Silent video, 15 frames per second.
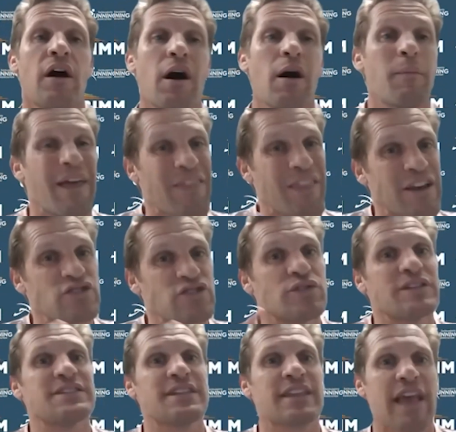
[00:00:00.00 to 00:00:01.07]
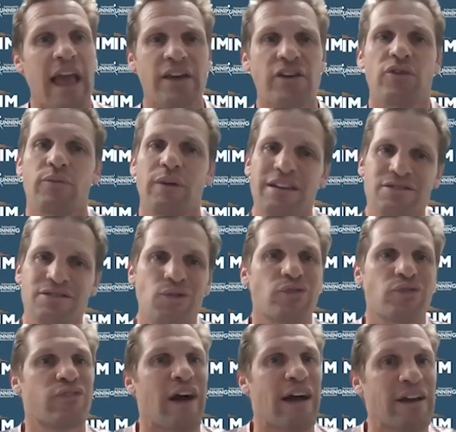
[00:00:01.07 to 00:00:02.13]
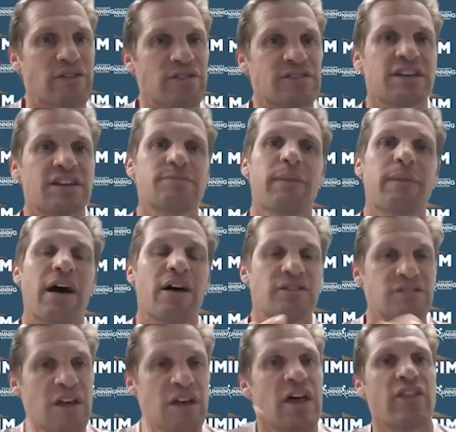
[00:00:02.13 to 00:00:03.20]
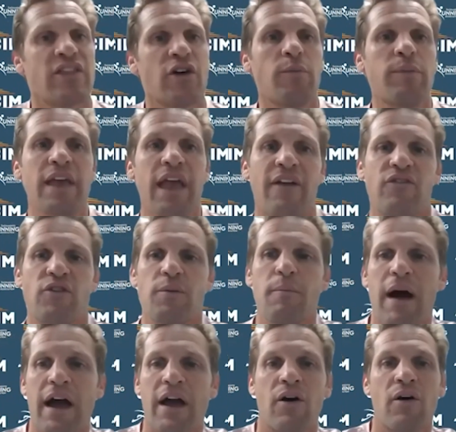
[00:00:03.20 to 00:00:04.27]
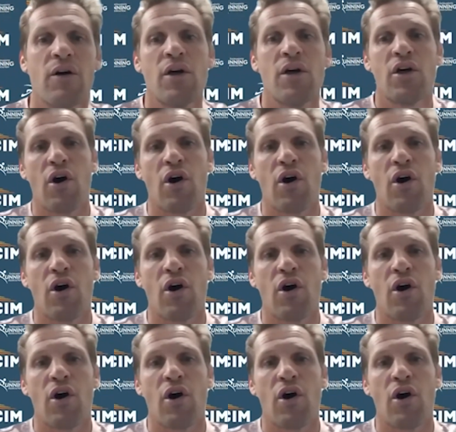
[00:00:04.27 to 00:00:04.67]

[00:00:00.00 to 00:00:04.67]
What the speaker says: And then as you get to the end of the race in those final 6 miles, they'll be every mile.